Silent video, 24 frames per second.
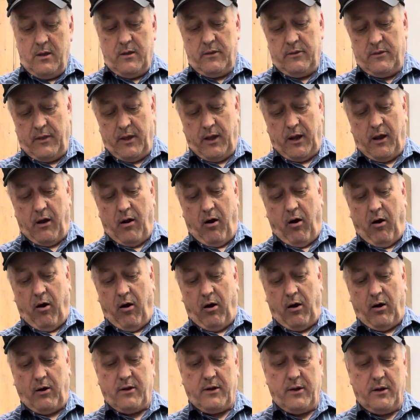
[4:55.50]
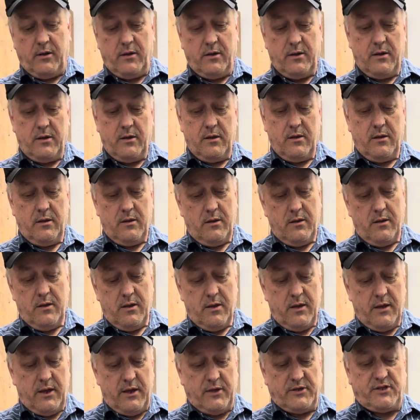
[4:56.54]
The guard
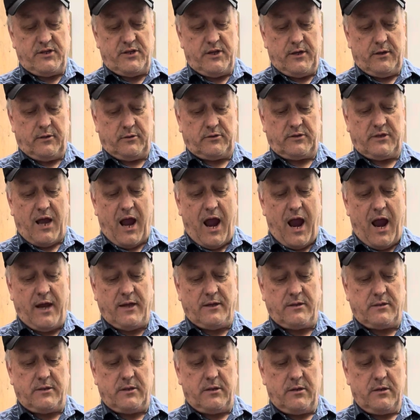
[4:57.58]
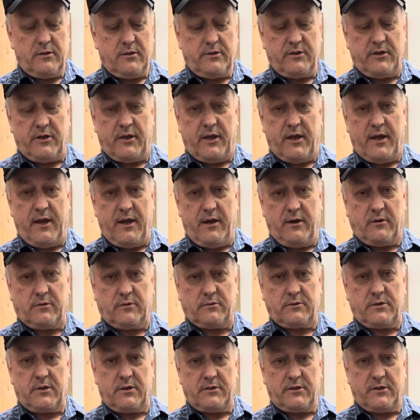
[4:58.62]
is still tight to to the
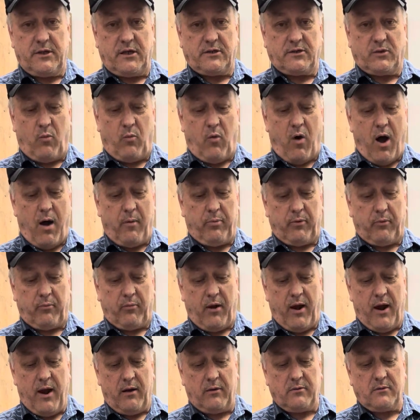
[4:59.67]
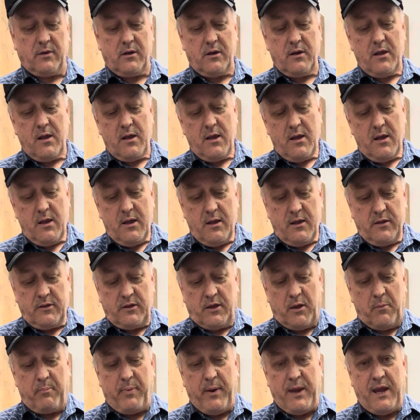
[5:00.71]
hilt, doesn't wobble around.
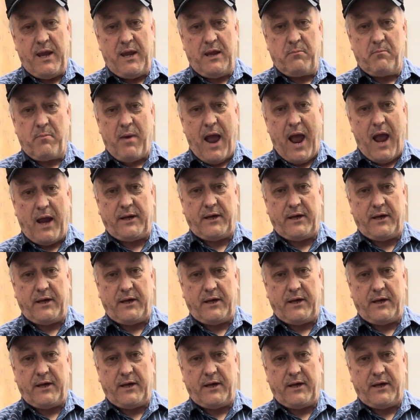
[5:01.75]
The peen back